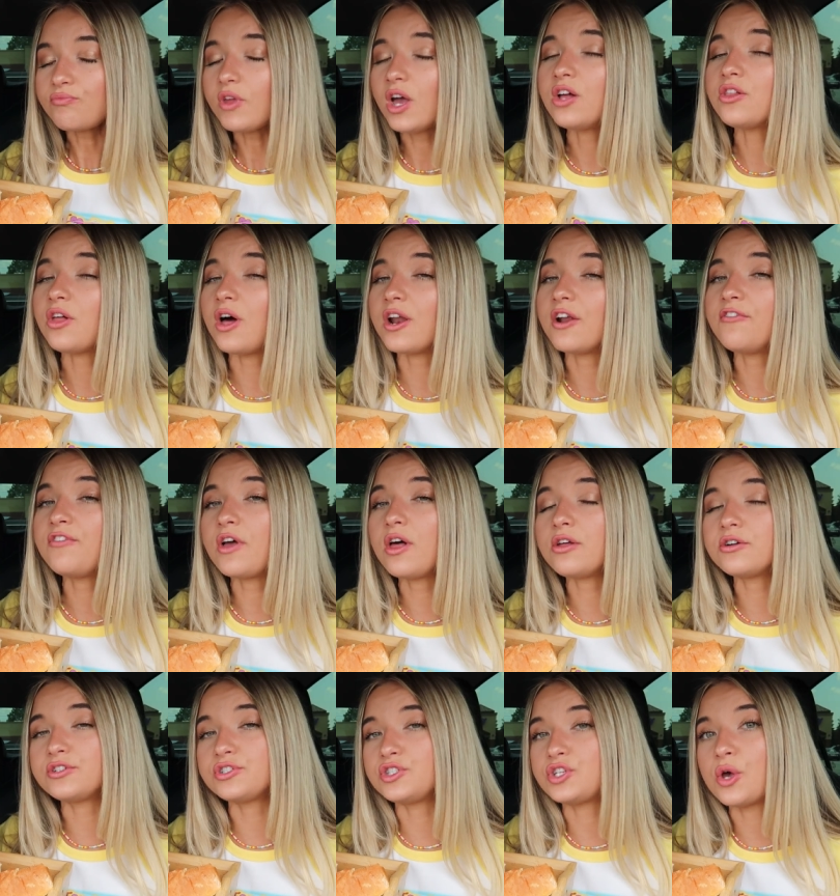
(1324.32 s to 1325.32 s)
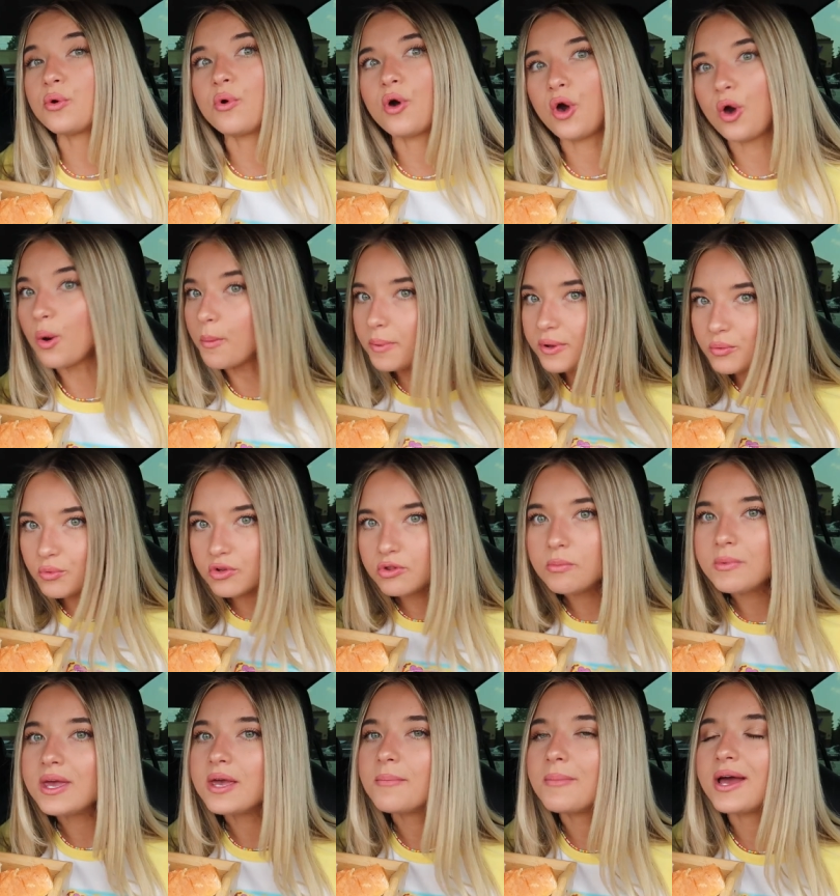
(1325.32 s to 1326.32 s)
A lot of y'all are so open with
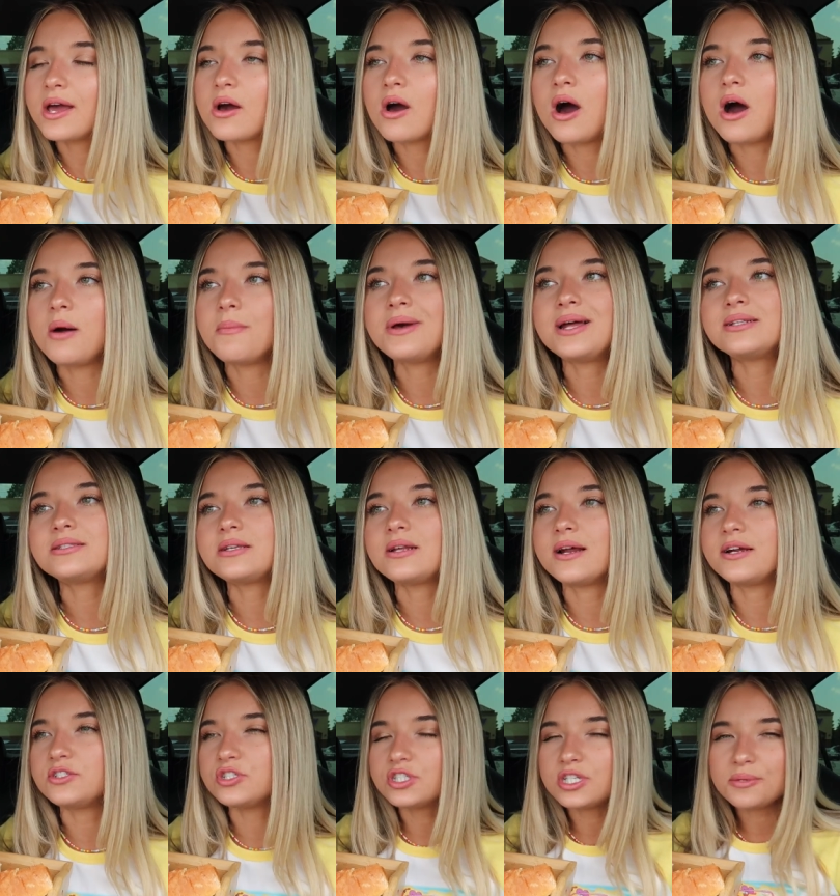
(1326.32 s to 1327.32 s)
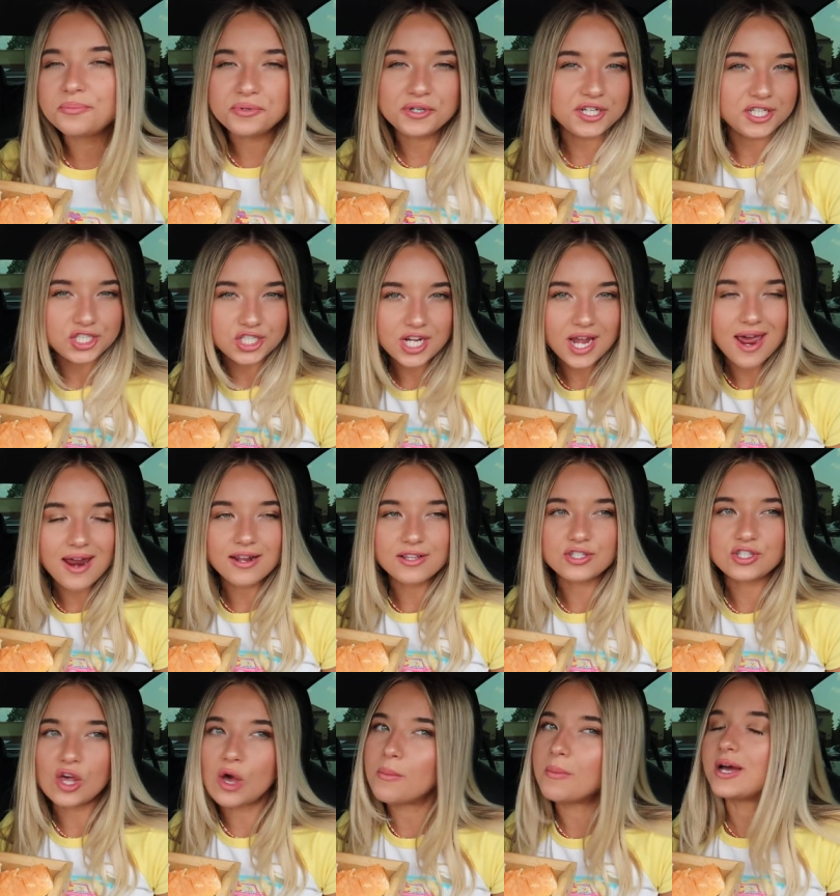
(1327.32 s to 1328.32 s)
me in my comments, and I just appreciate it
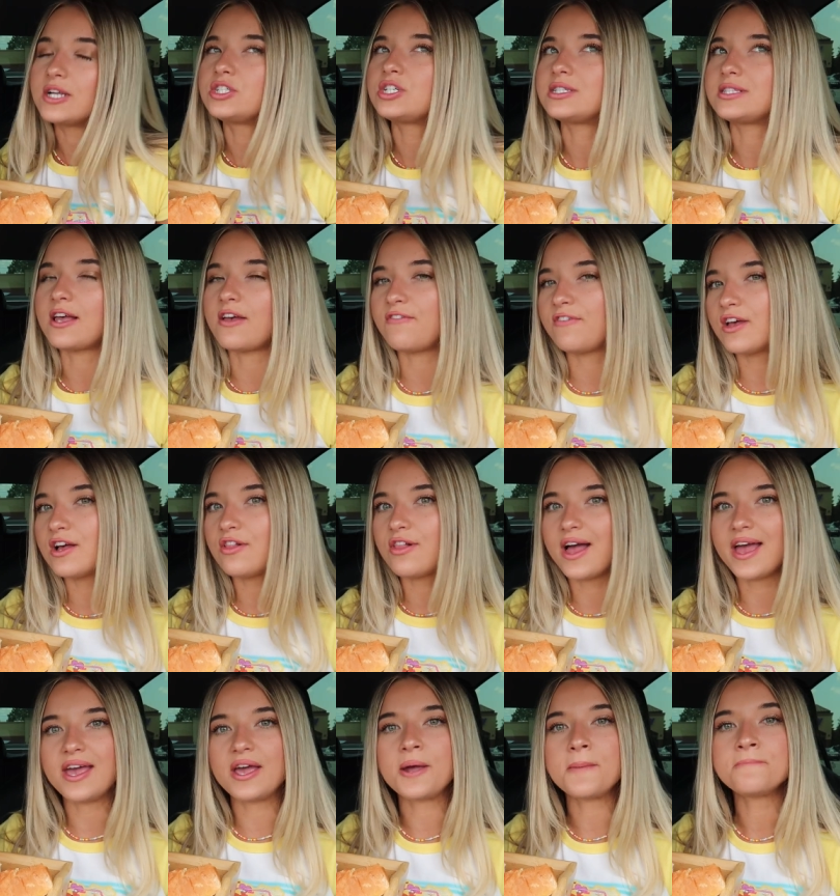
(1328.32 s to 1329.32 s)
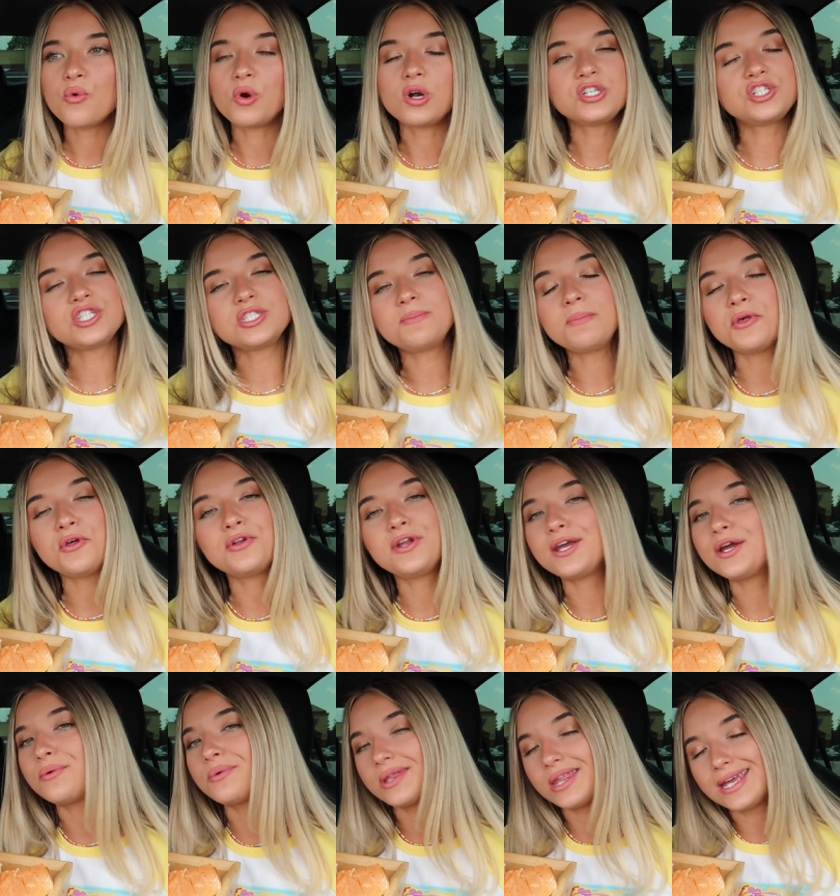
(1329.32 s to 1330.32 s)
so much, because I feel like we're just
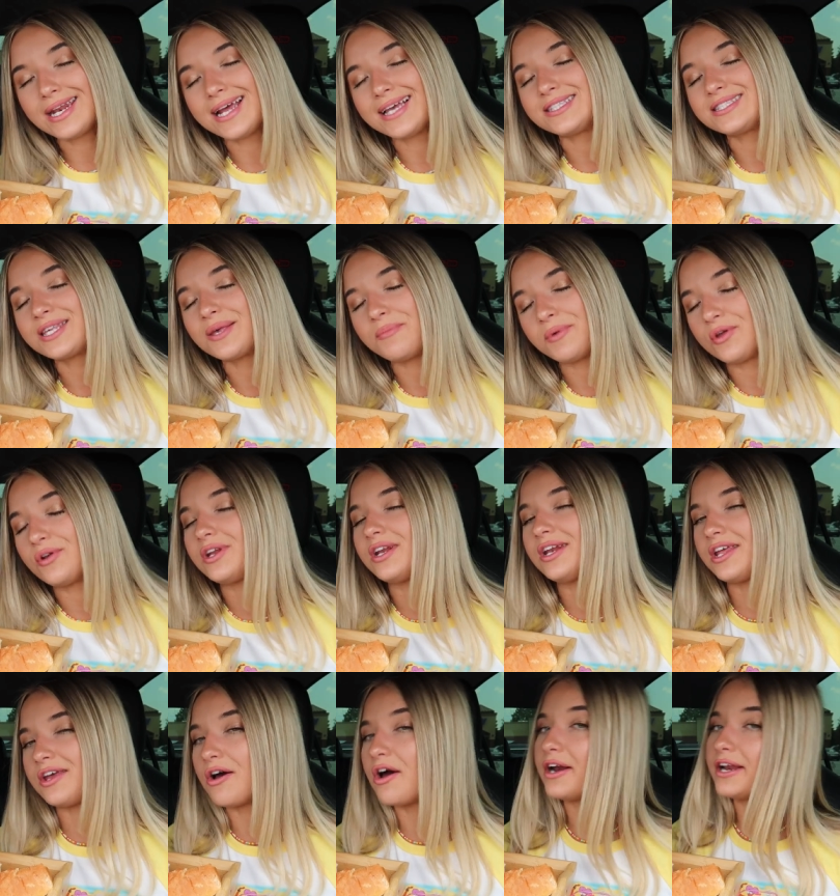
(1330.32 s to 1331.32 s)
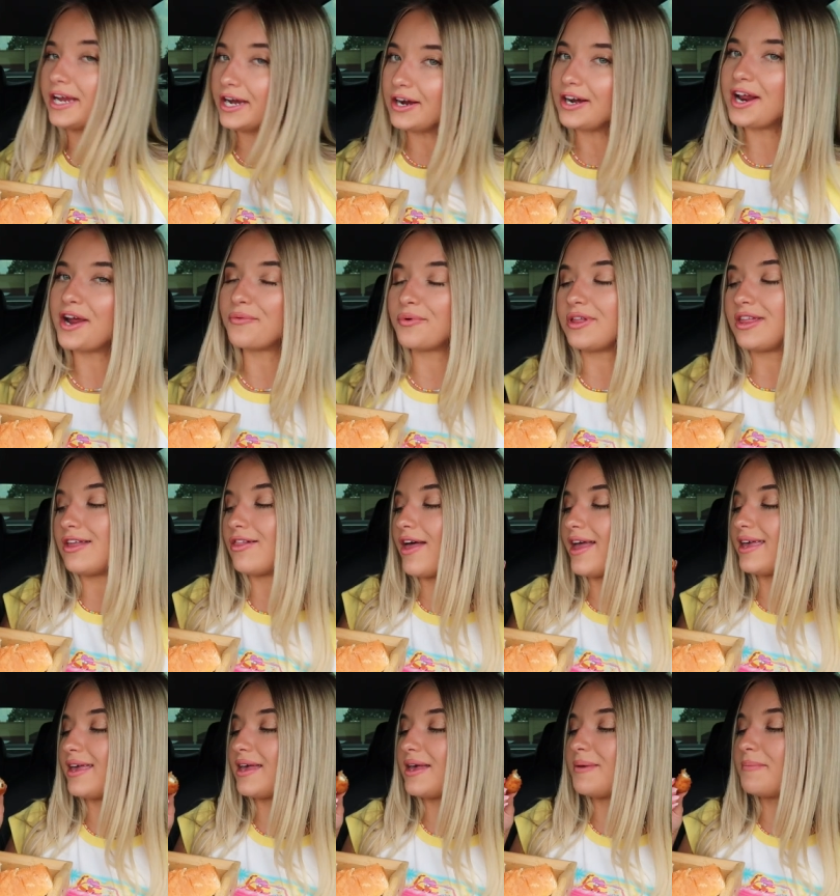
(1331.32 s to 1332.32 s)
building a really nice community on here, and I really
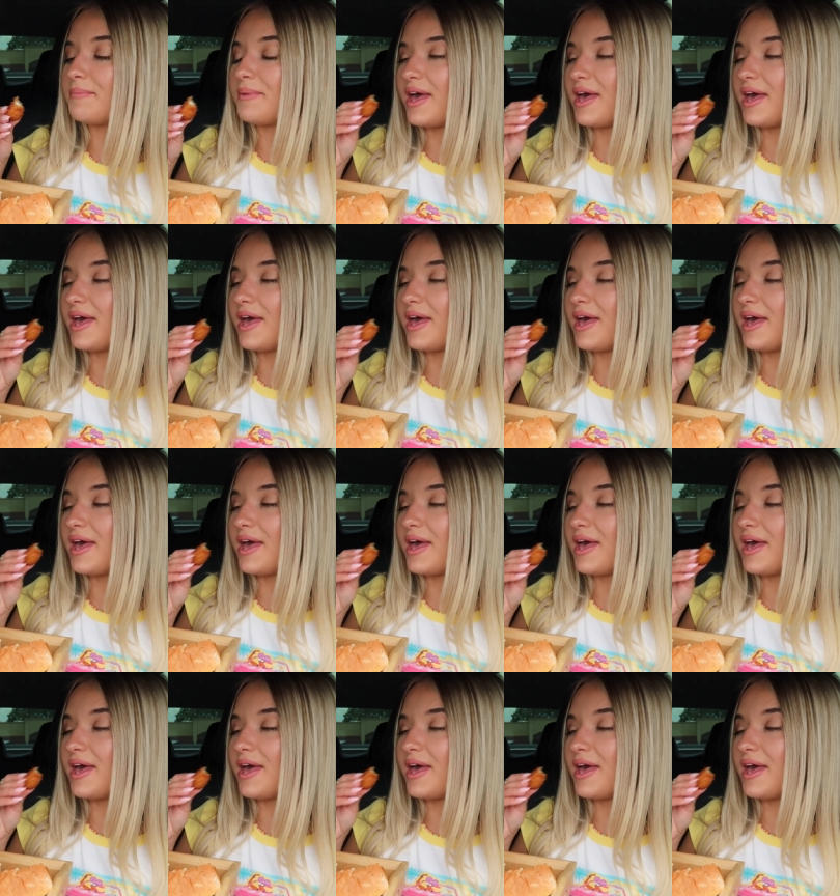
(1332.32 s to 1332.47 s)
like it.